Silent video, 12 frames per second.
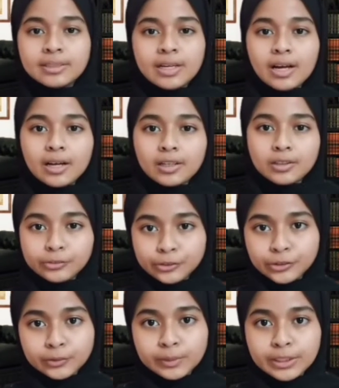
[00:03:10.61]
There are a
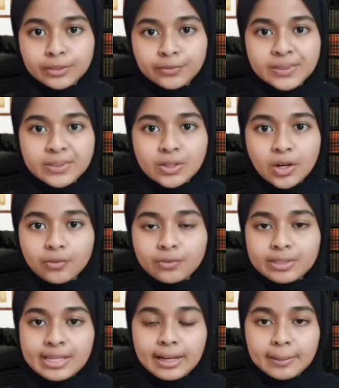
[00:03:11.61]
few benefits
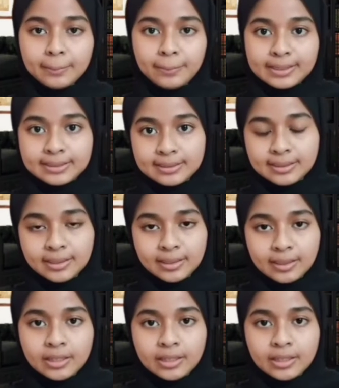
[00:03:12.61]
of recycling plastic.